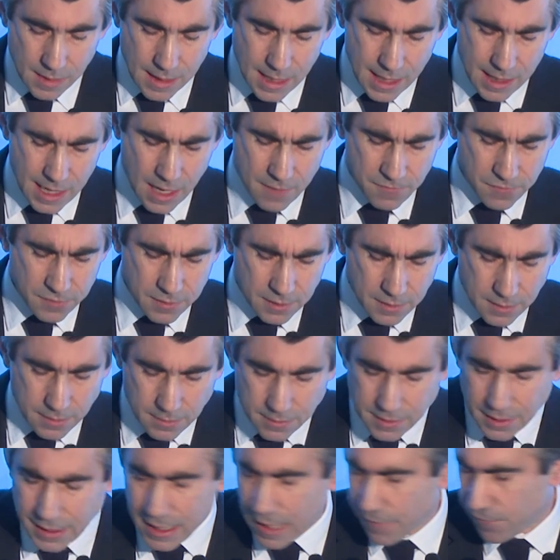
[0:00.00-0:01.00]
Now, for the,
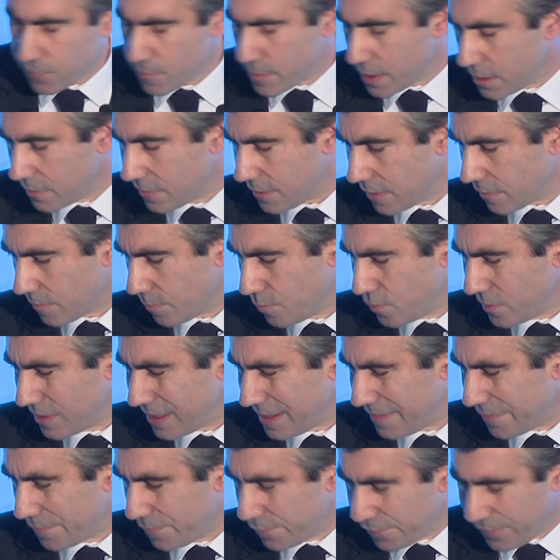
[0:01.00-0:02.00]
the government, it's
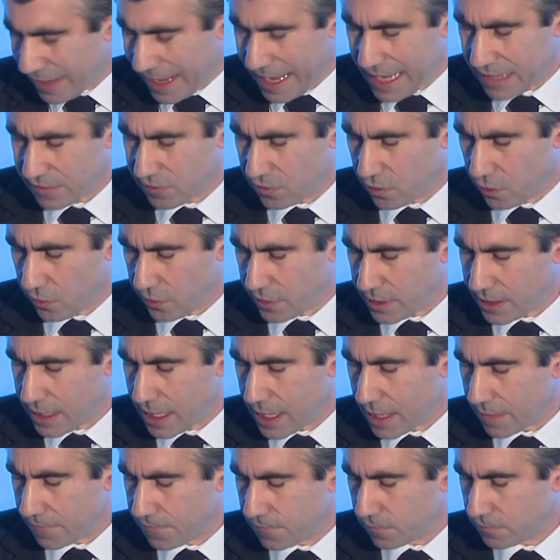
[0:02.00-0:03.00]
pretty flat on the
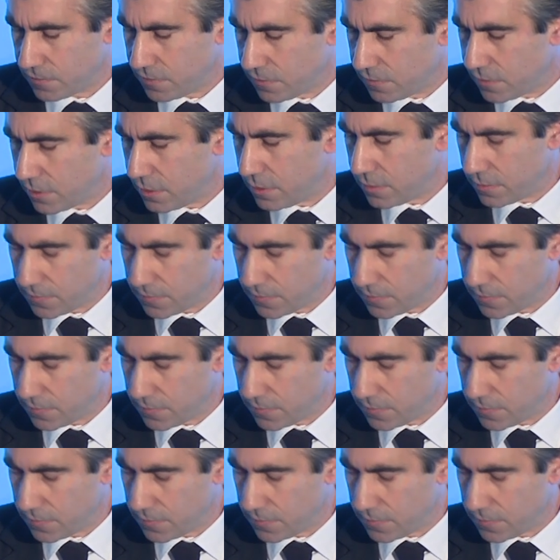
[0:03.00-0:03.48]
year, forty-two to